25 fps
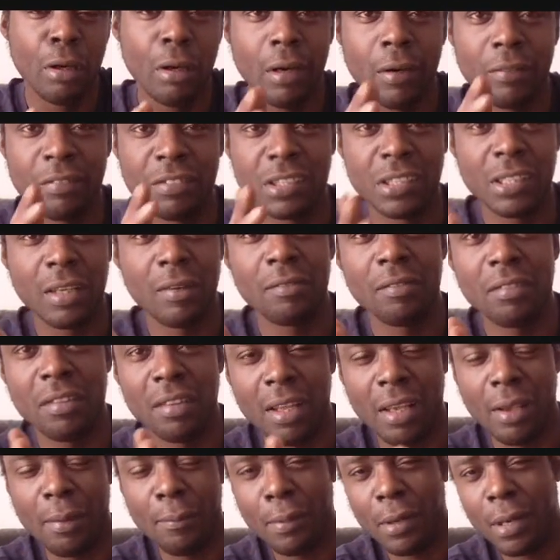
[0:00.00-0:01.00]
of
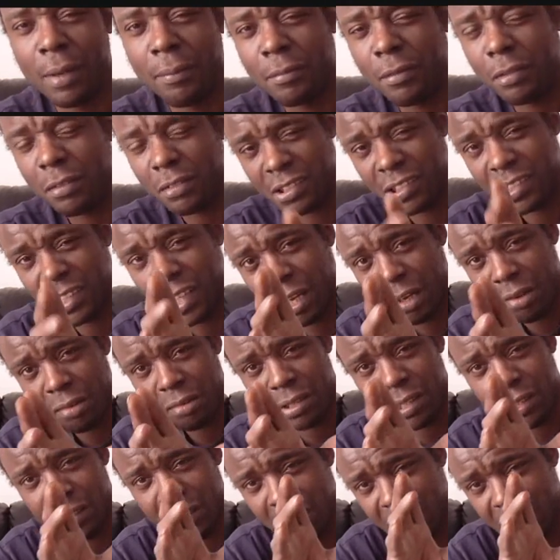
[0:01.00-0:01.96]
something, but I'm not totally